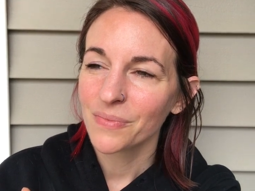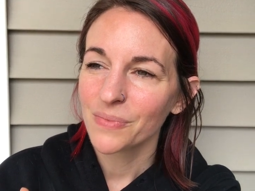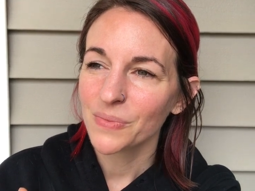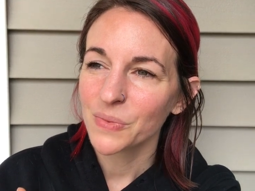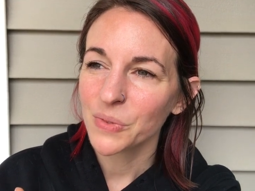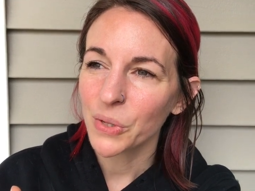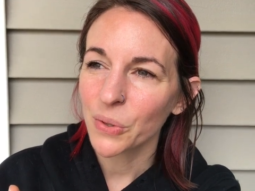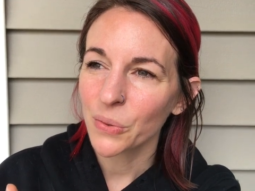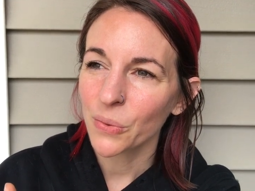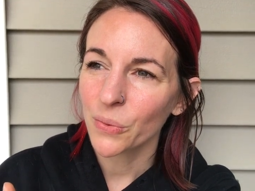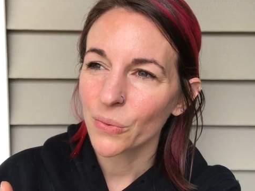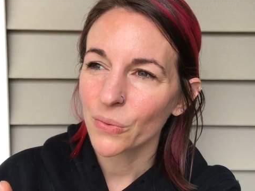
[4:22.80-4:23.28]

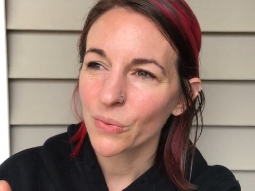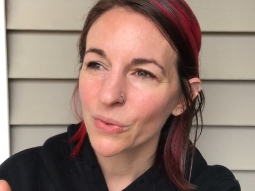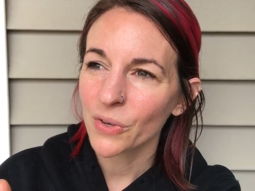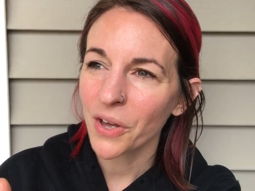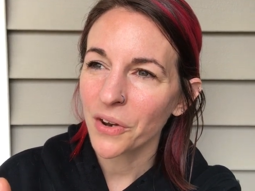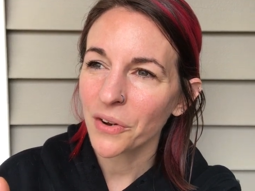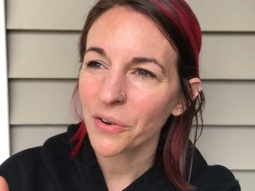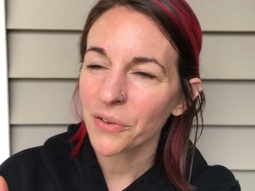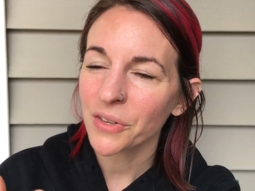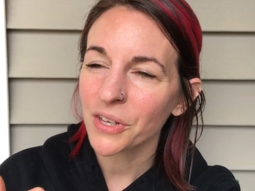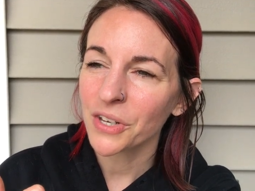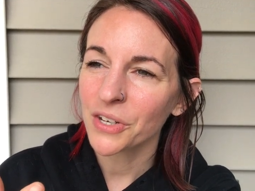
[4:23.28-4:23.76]
So
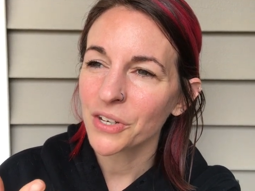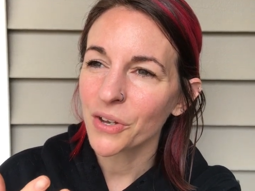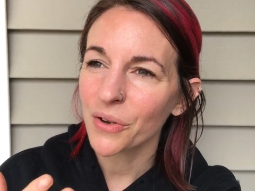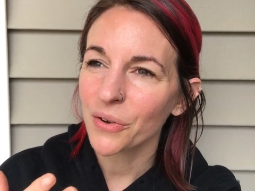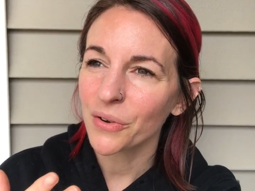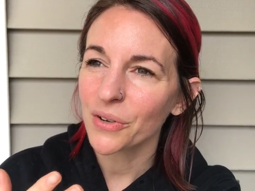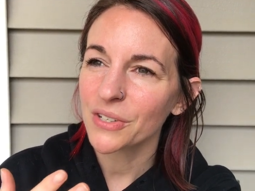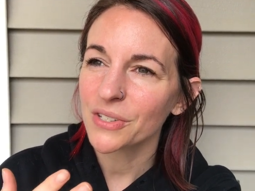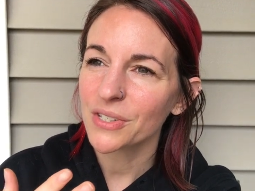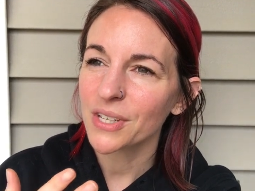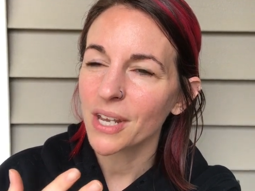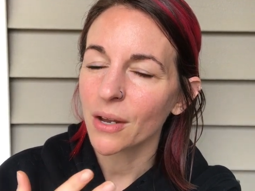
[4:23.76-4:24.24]
not only
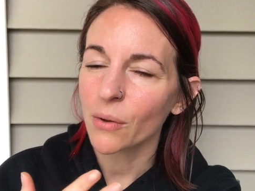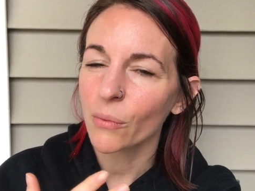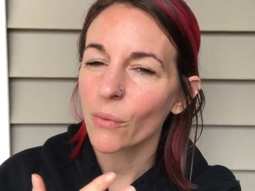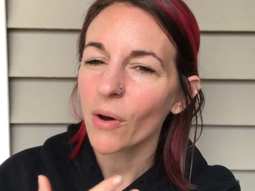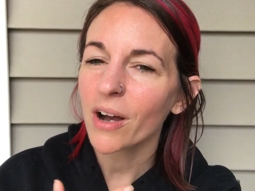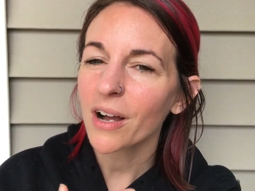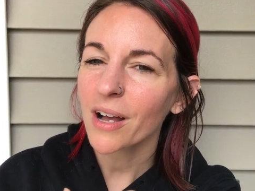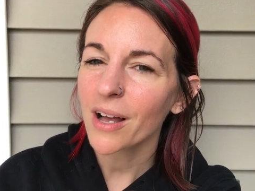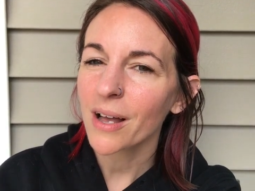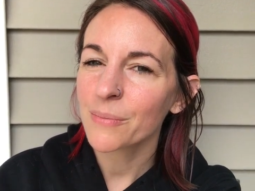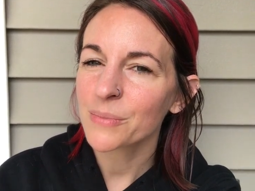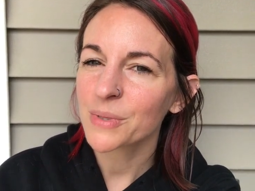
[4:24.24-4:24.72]
noticing
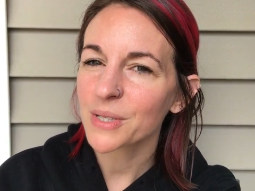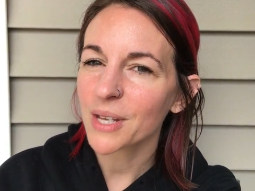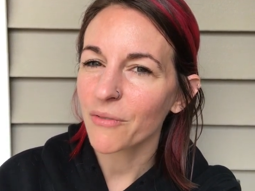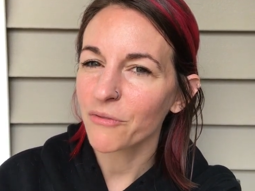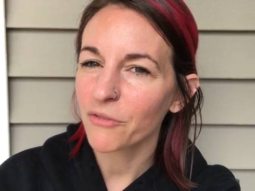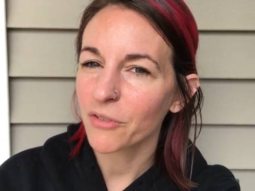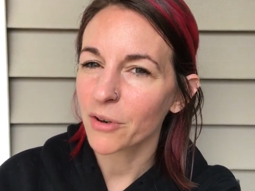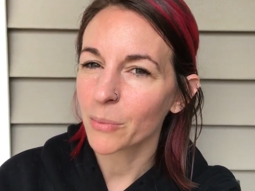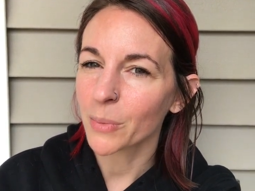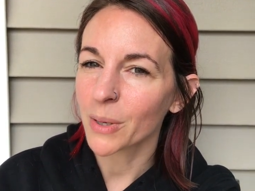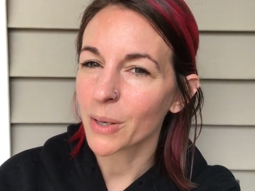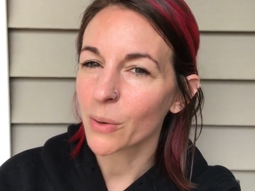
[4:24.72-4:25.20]
what comes
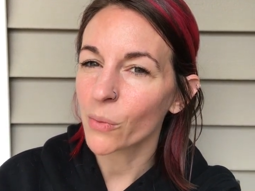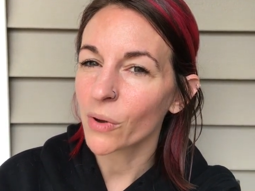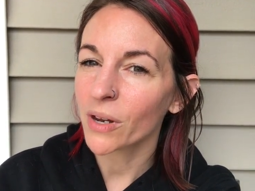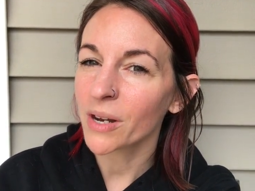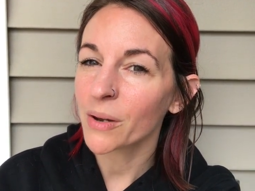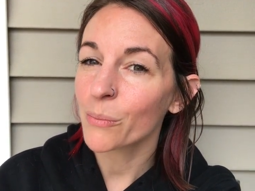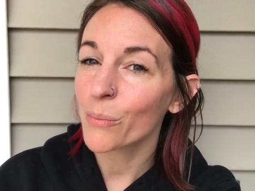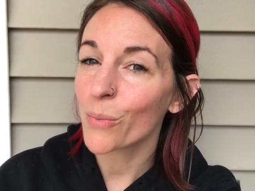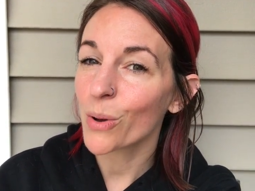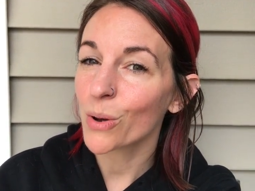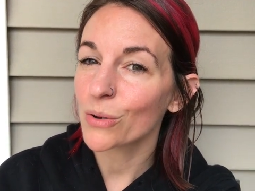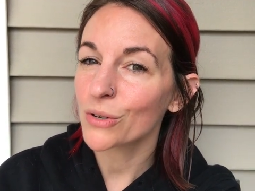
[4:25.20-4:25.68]
up for me, what
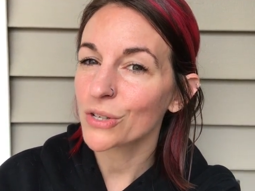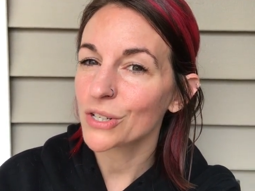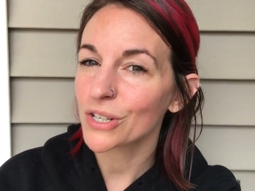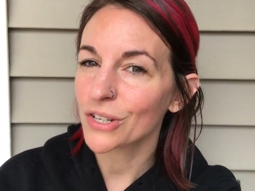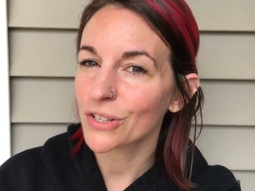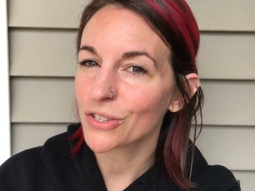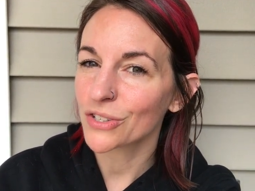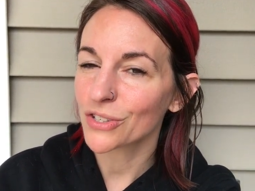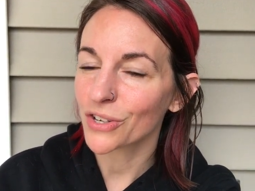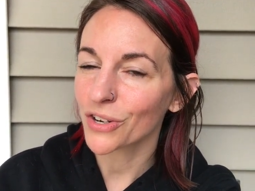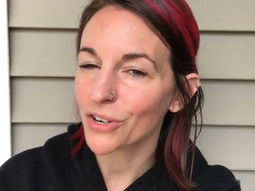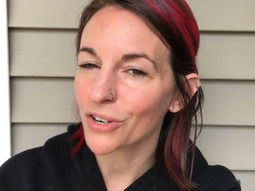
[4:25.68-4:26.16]

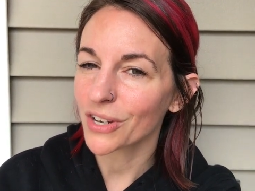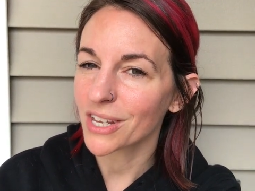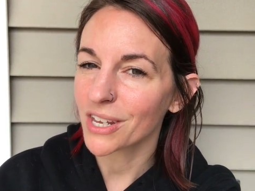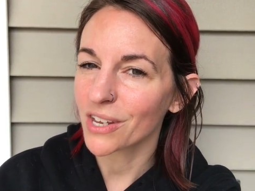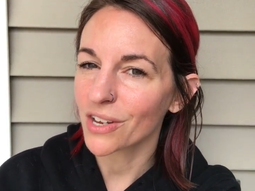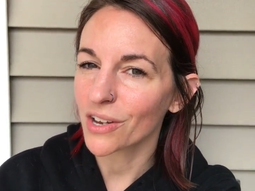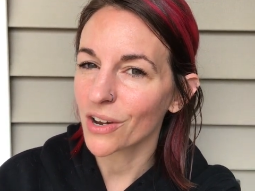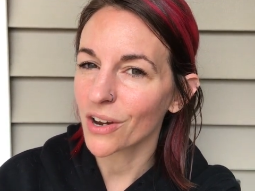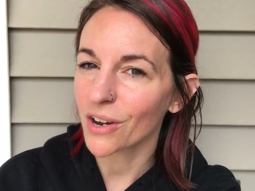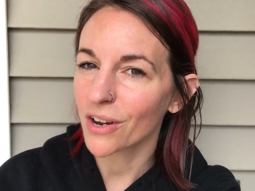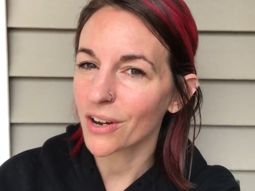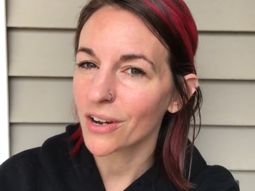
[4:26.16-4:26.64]
emotions are
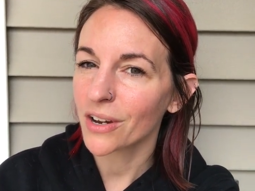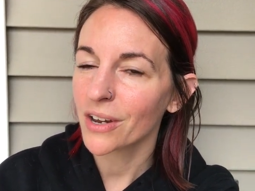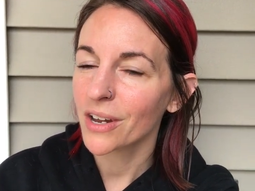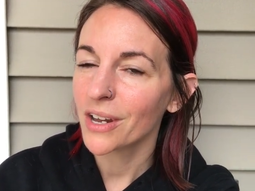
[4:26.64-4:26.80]
here.